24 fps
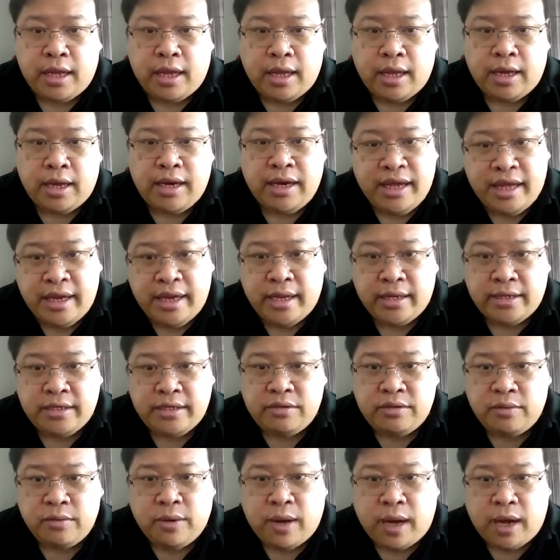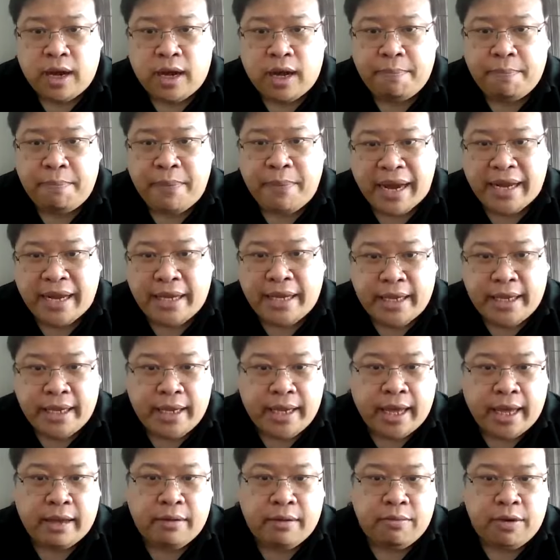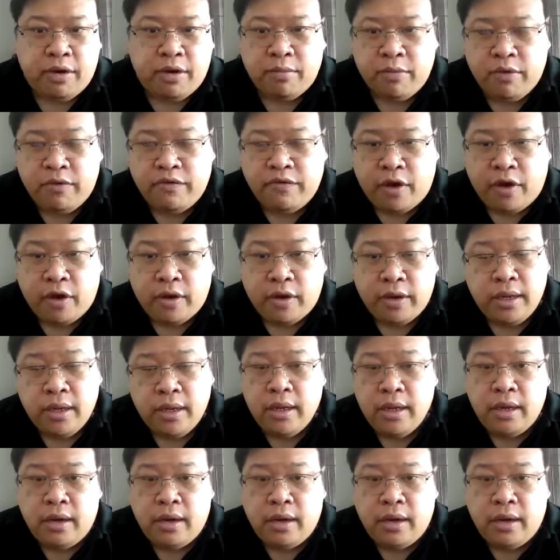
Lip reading: leaders who are panicky and want to move on,